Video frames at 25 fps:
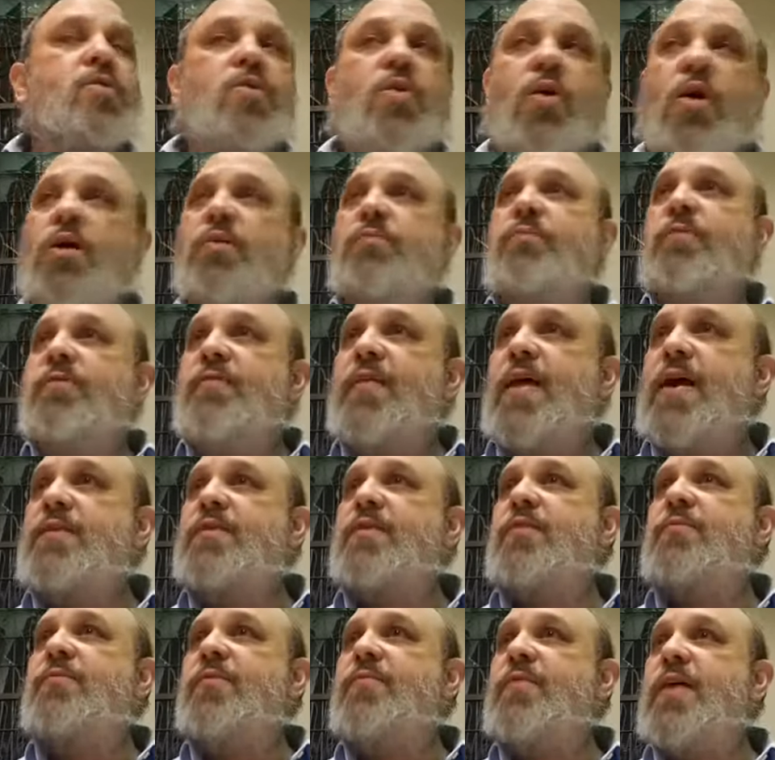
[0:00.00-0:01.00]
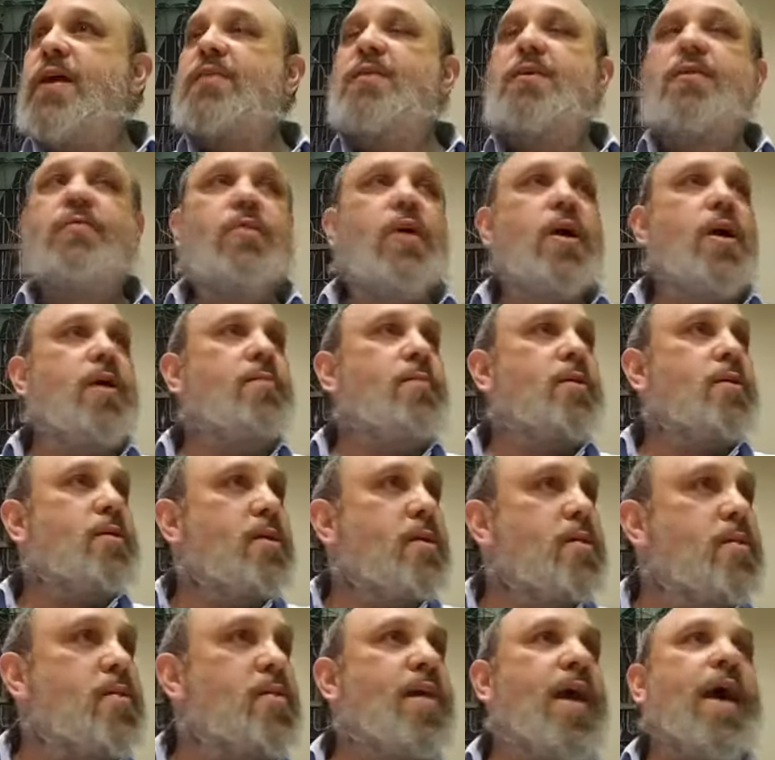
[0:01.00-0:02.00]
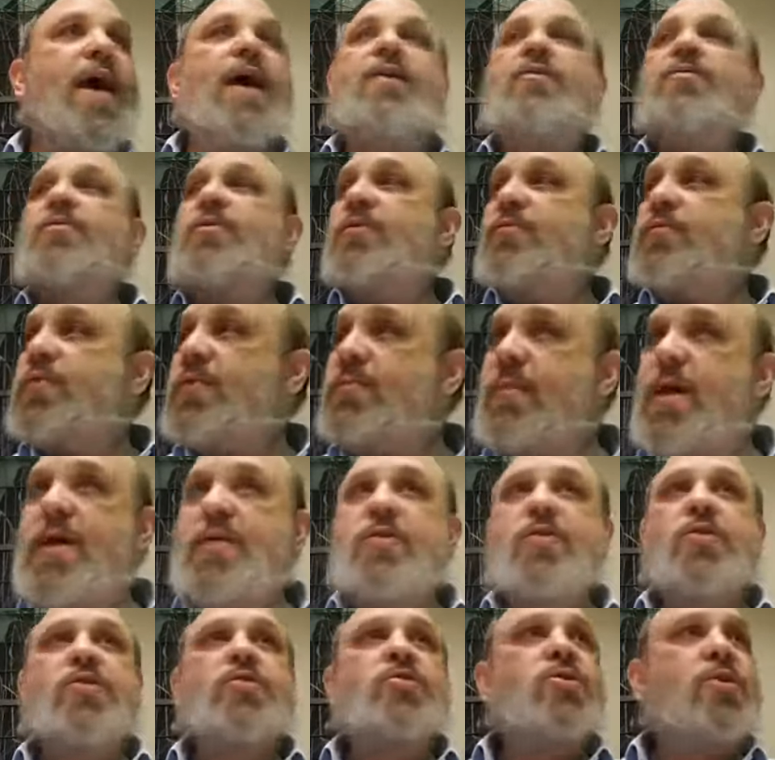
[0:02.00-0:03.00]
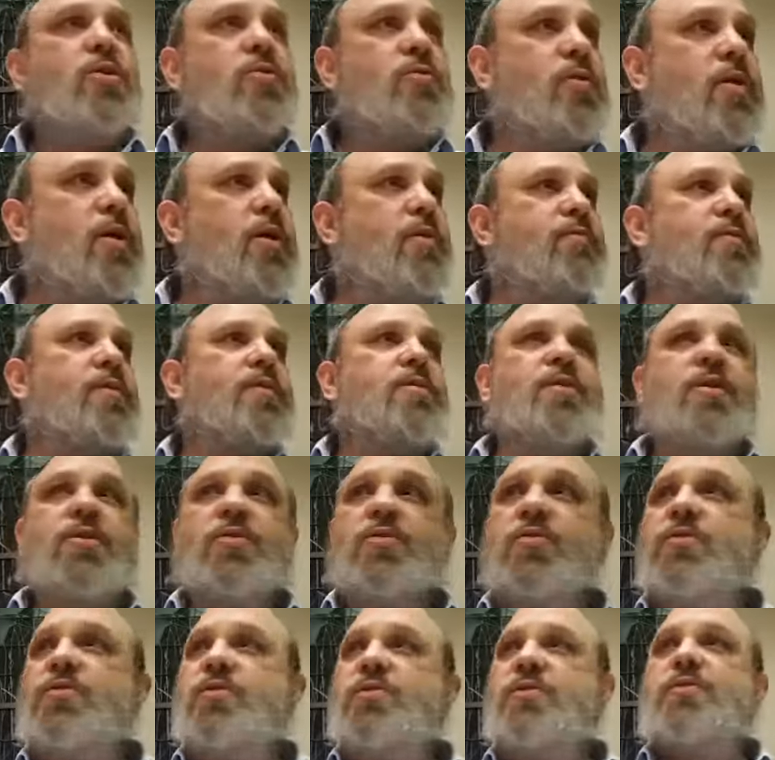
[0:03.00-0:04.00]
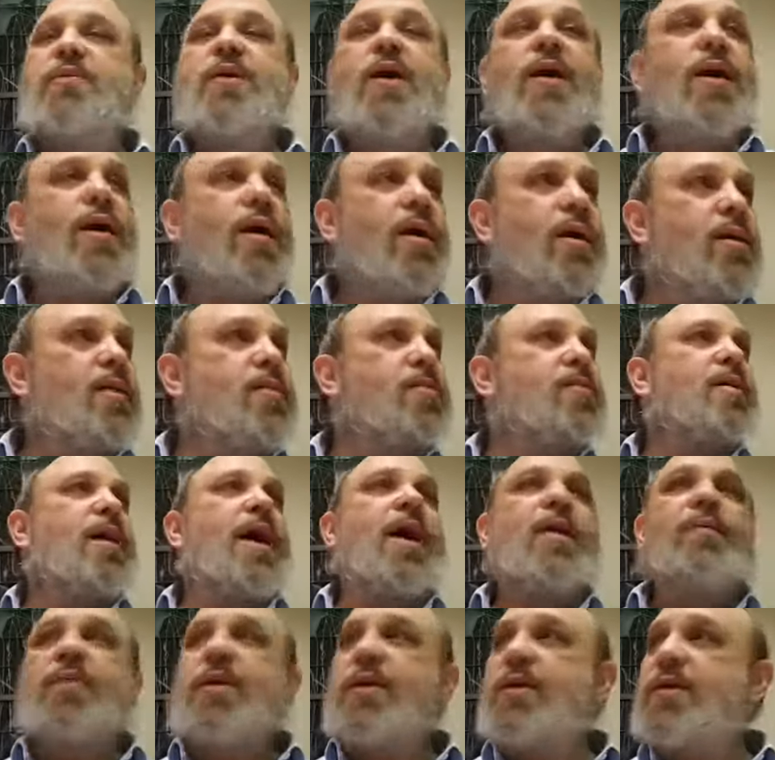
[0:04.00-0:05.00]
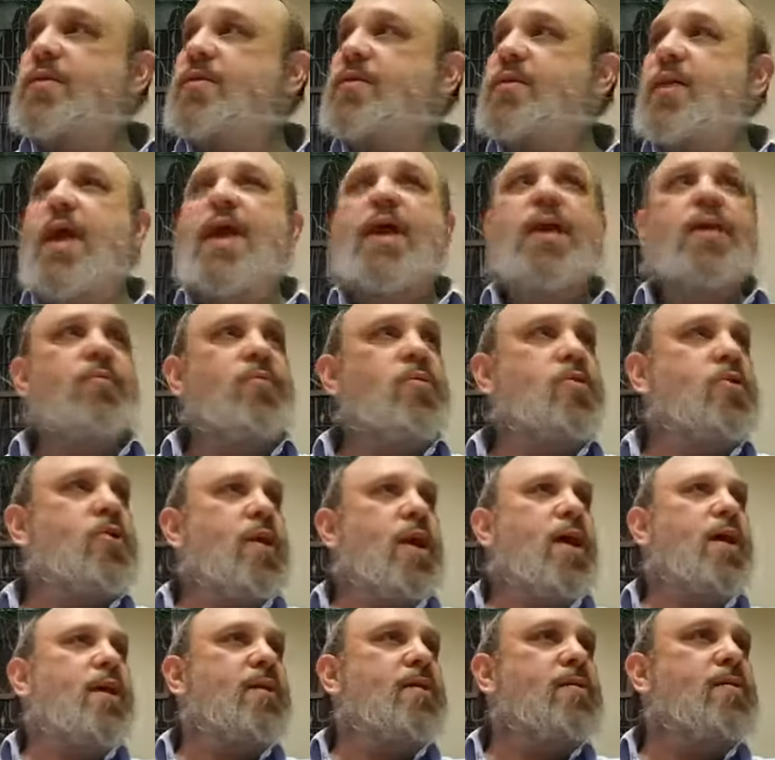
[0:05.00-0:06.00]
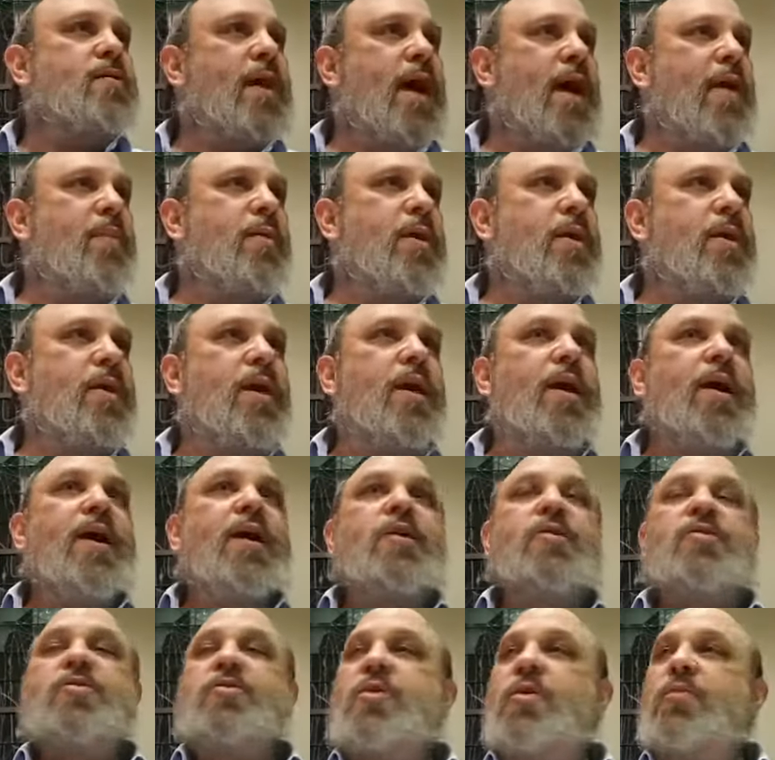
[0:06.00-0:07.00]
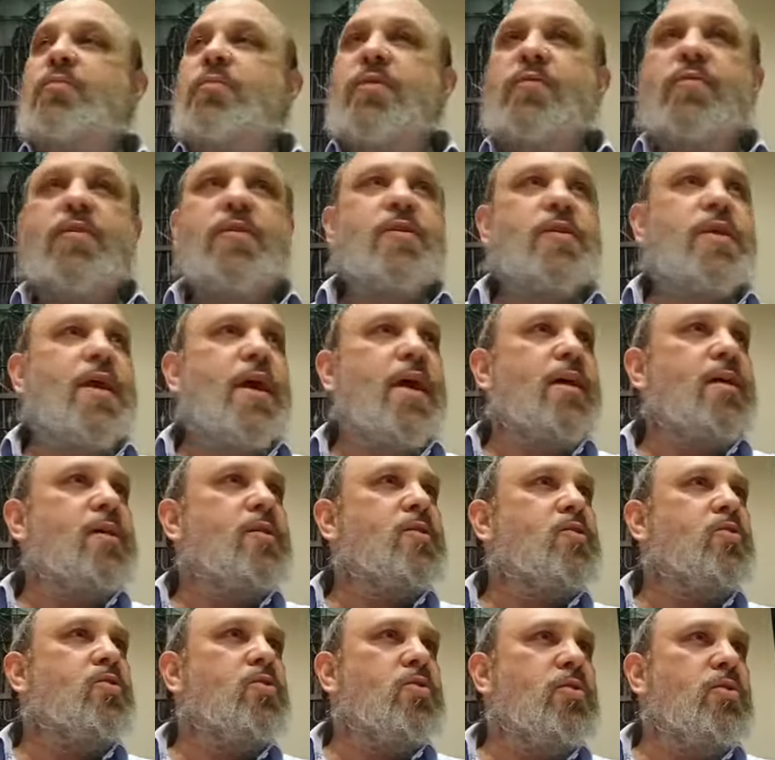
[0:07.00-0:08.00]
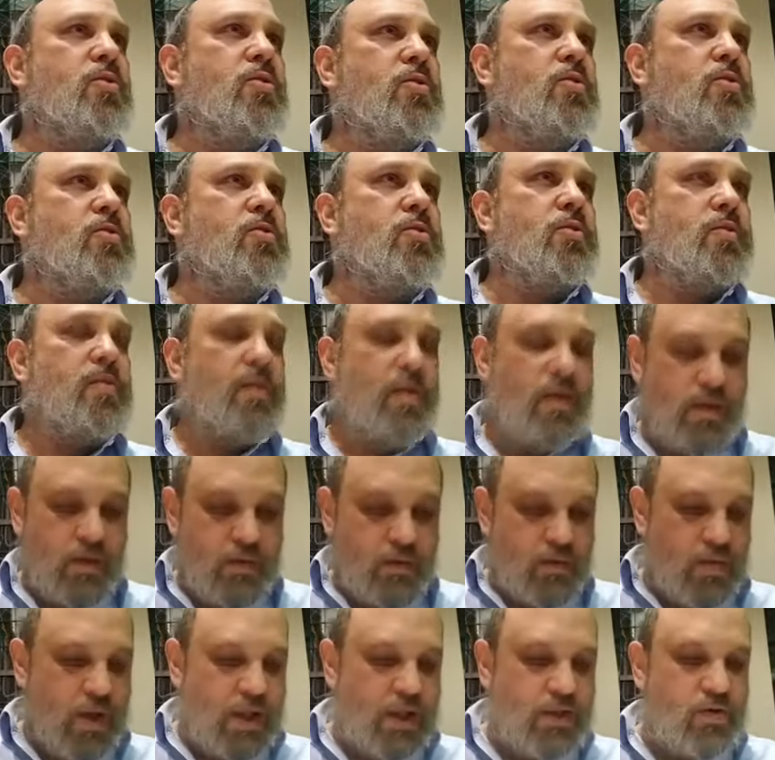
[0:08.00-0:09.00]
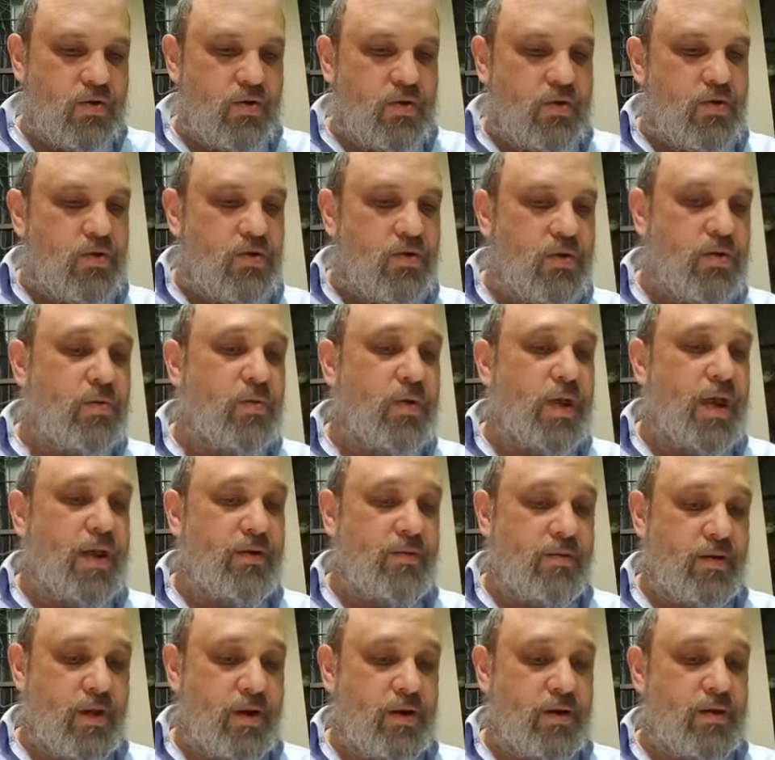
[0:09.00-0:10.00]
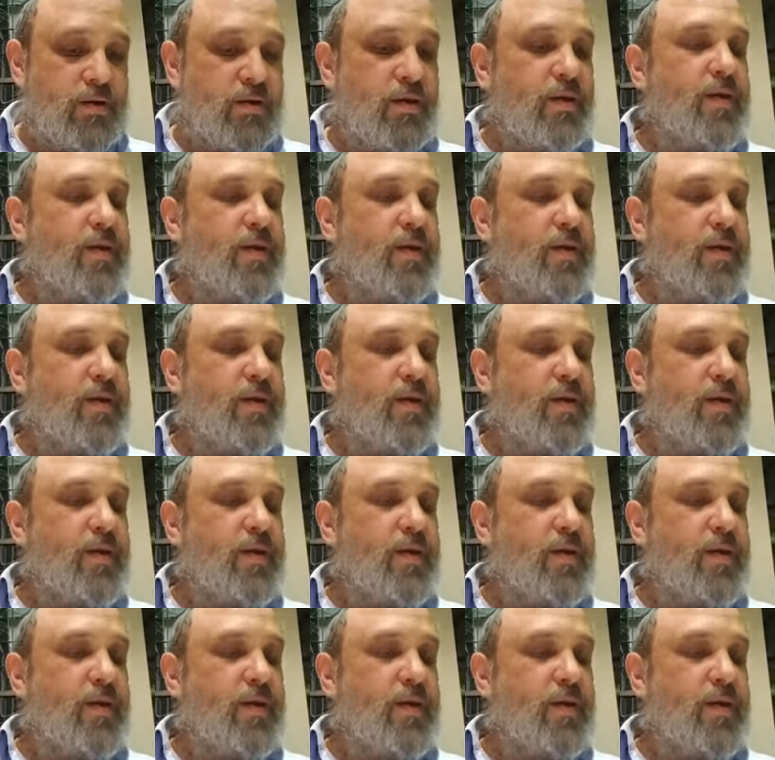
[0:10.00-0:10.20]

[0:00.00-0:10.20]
Kol Mevaser Mevaser Vayemer, the sound of the messenger who gives us the news is coming and saying Mashiach is coming. So Mevaser is good news. What good news do we have here?